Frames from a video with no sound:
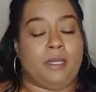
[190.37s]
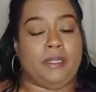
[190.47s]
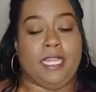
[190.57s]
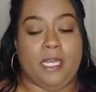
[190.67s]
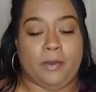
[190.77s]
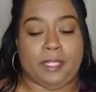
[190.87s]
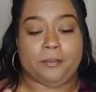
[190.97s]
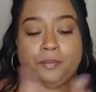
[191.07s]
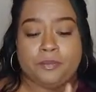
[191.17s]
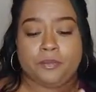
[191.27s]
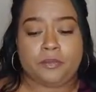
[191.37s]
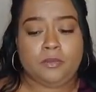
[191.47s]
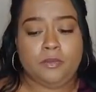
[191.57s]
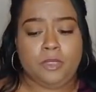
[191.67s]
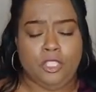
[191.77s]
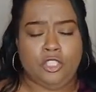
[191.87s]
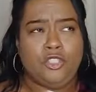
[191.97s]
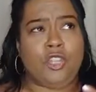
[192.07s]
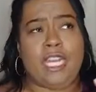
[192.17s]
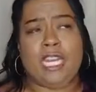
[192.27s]
But anyway, so
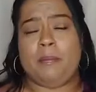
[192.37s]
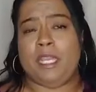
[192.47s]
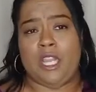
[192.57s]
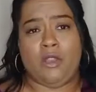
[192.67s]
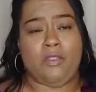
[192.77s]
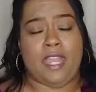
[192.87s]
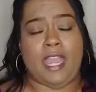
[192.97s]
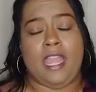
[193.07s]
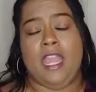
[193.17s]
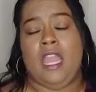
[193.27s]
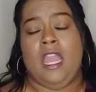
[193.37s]
Toya let it be known that